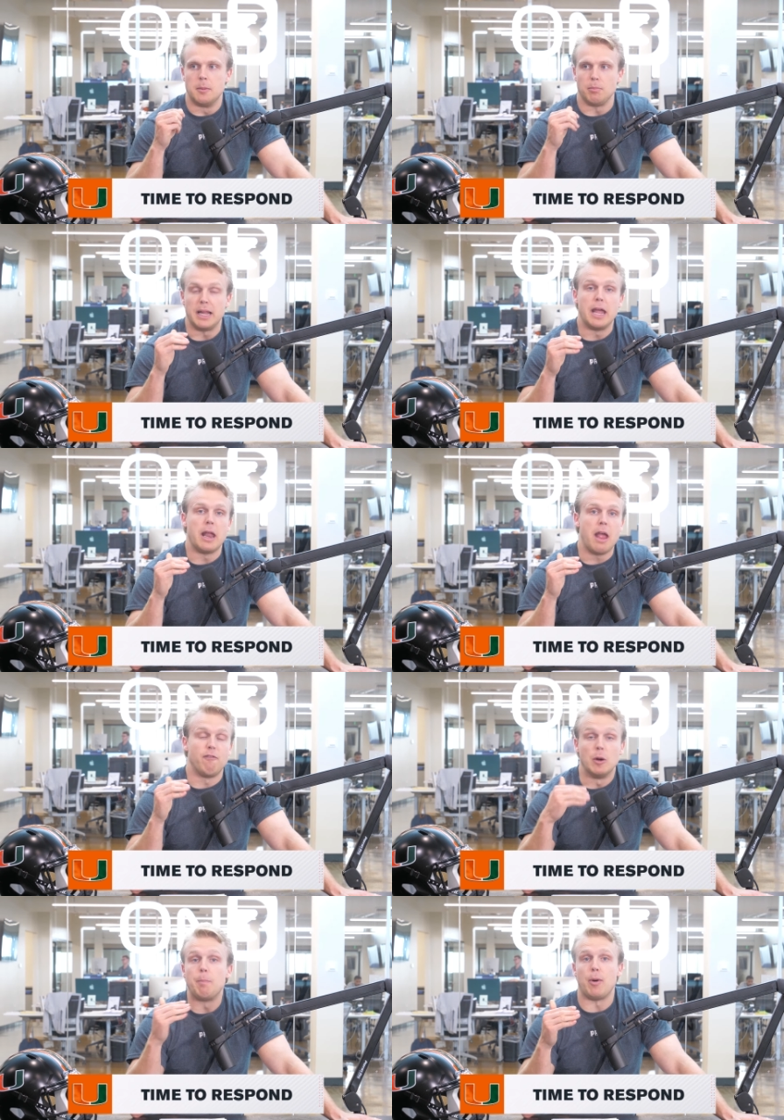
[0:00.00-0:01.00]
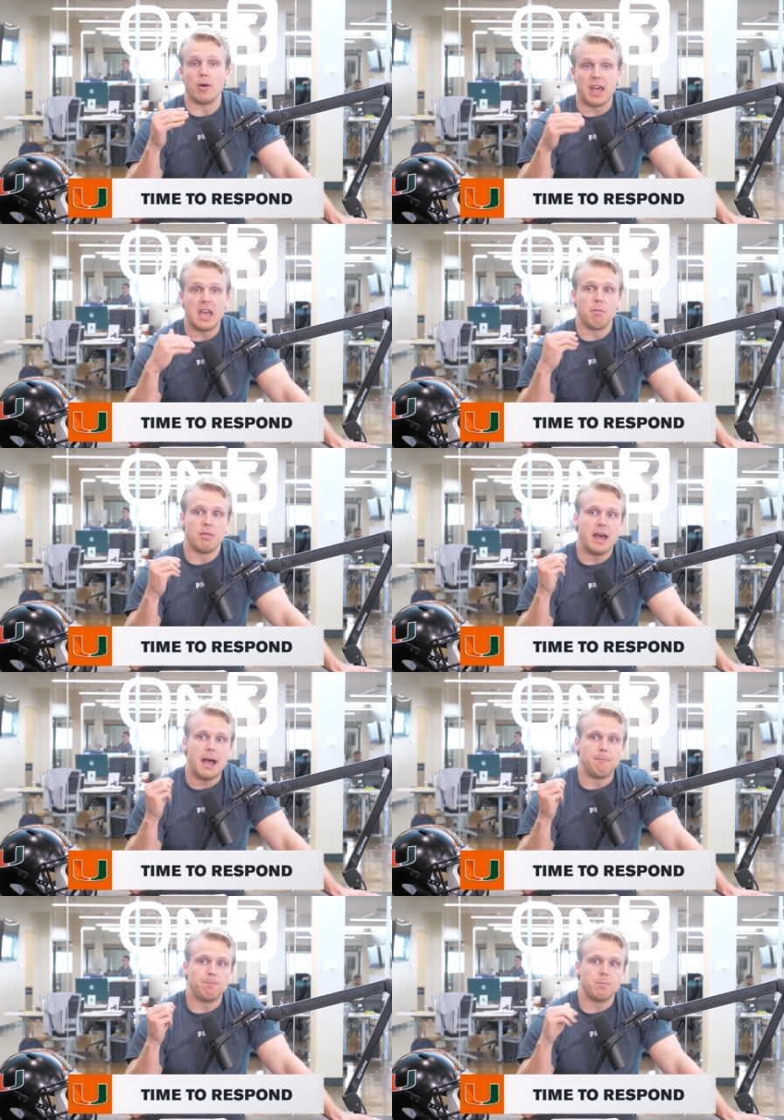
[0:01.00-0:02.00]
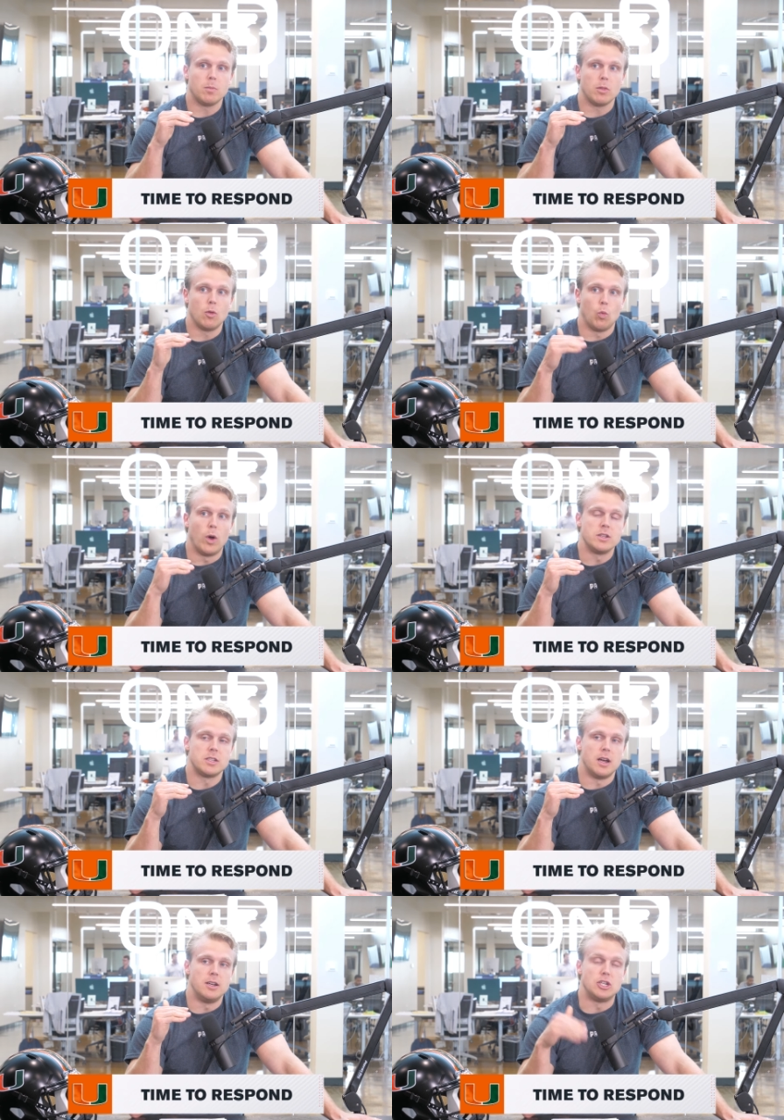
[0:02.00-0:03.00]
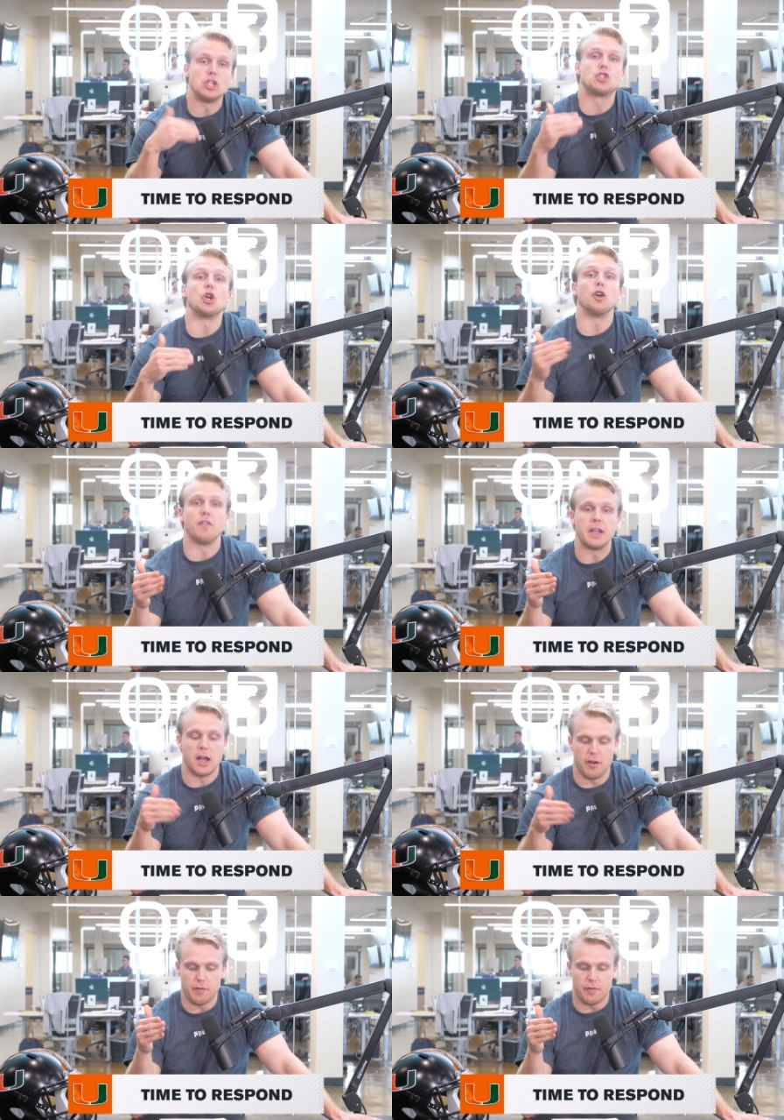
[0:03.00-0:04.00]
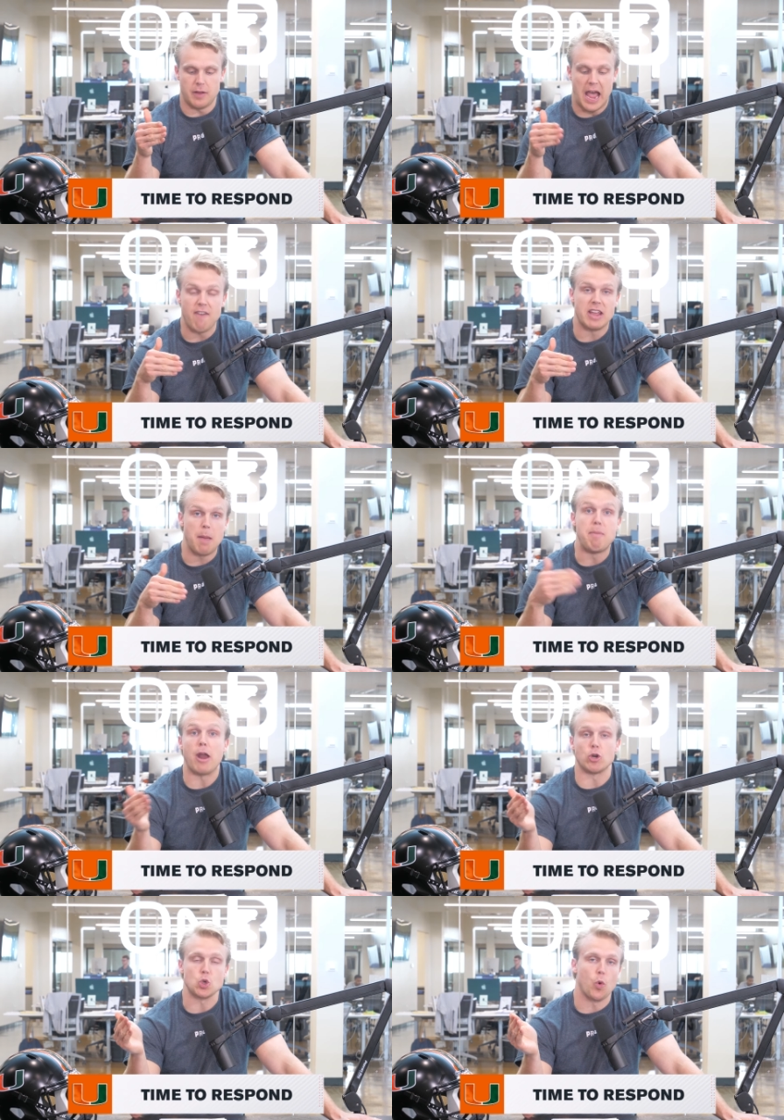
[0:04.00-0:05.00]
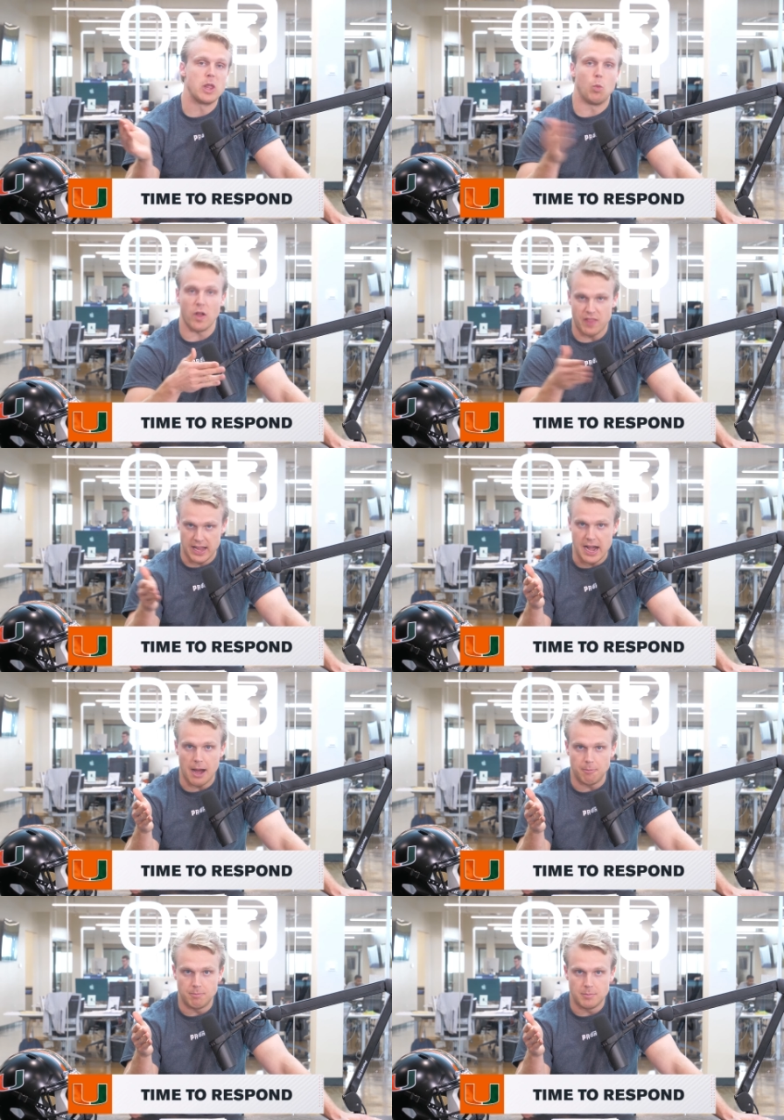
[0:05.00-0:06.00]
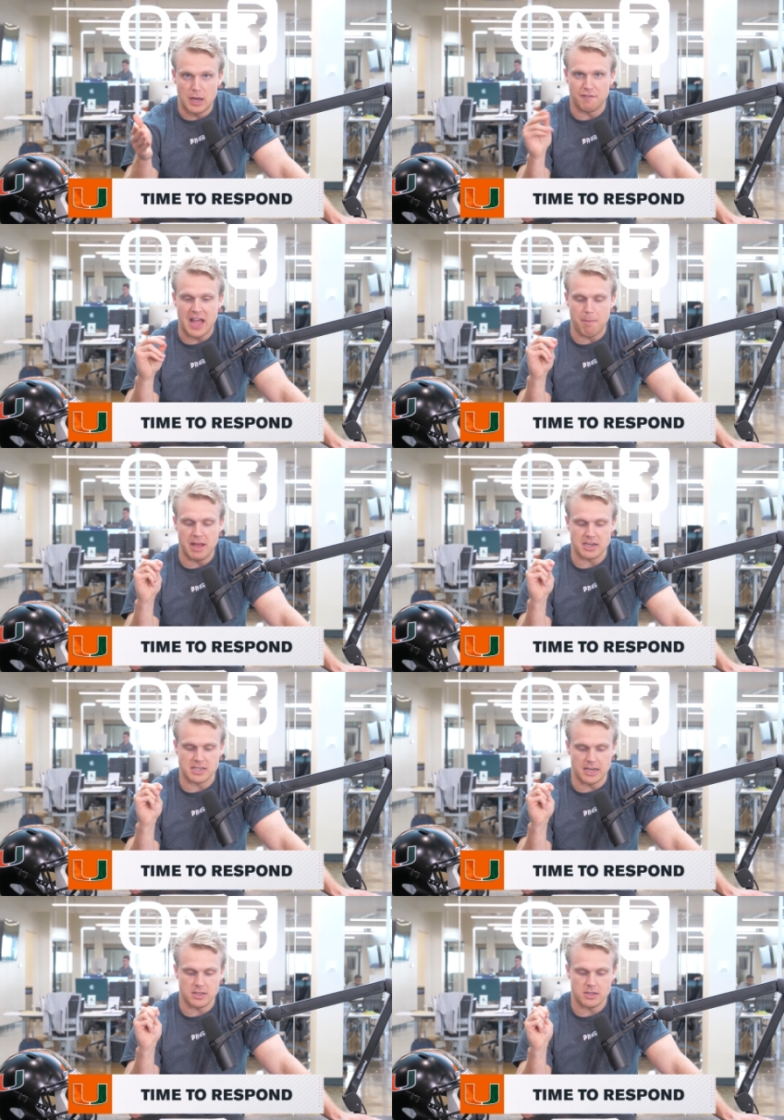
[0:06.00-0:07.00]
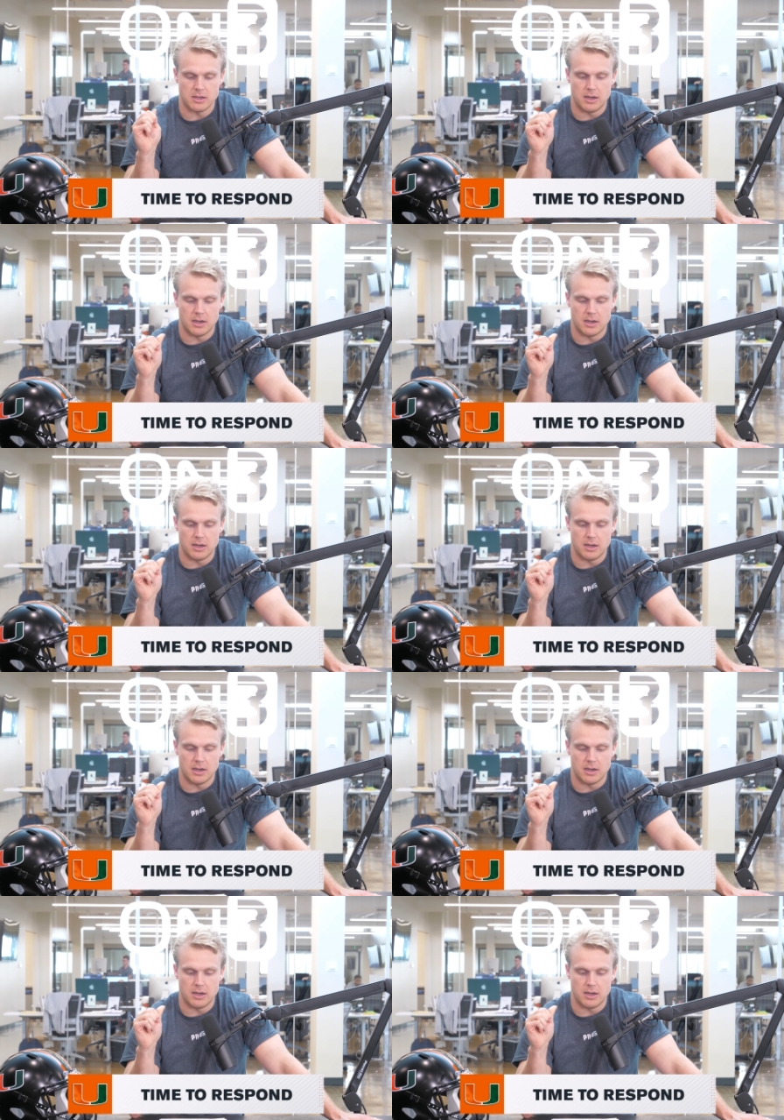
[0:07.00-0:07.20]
played a football game that was uh, deserving of having a better score than what they got, if that makes sense.